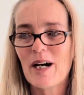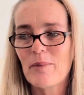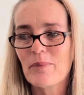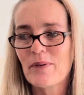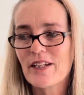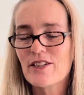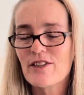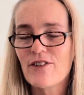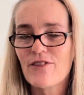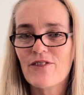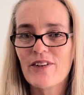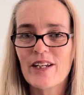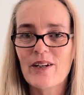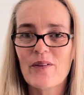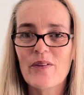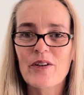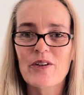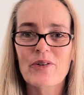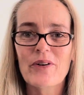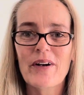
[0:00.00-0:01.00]
get your feet
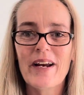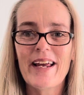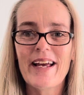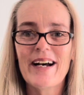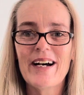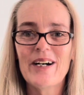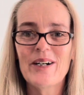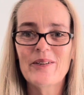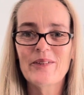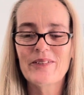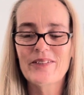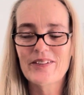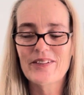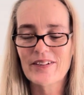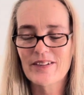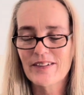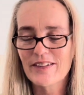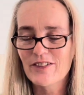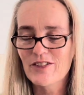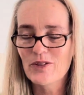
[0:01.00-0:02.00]
on the ground,
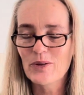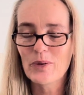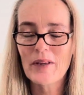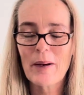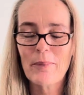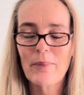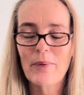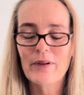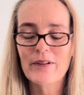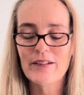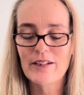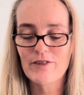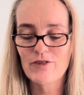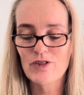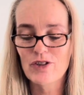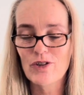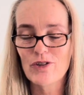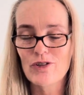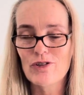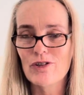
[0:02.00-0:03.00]
do all that positive
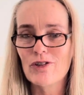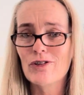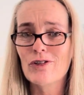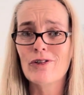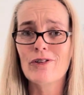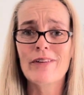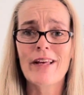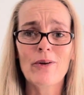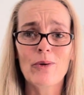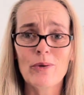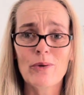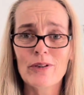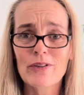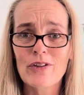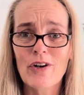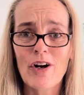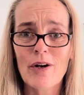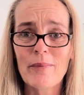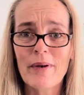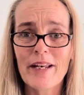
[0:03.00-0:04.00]
juju, do that all the
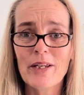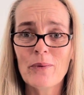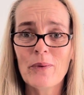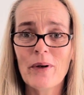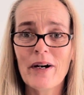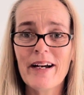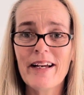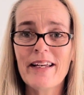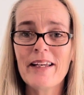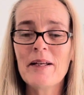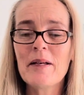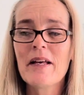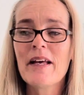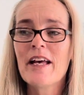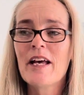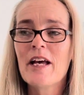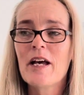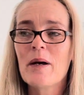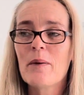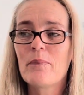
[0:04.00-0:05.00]
time anyway.
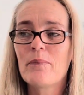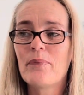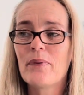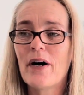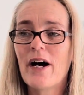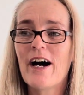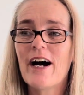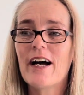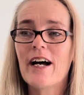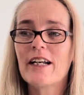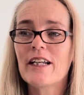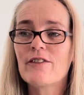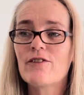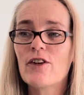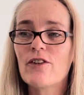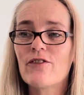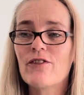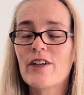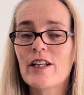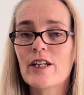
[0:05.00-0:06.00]
But if
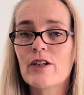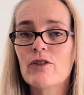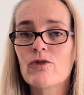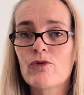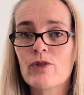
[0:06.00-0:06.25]
you're feeling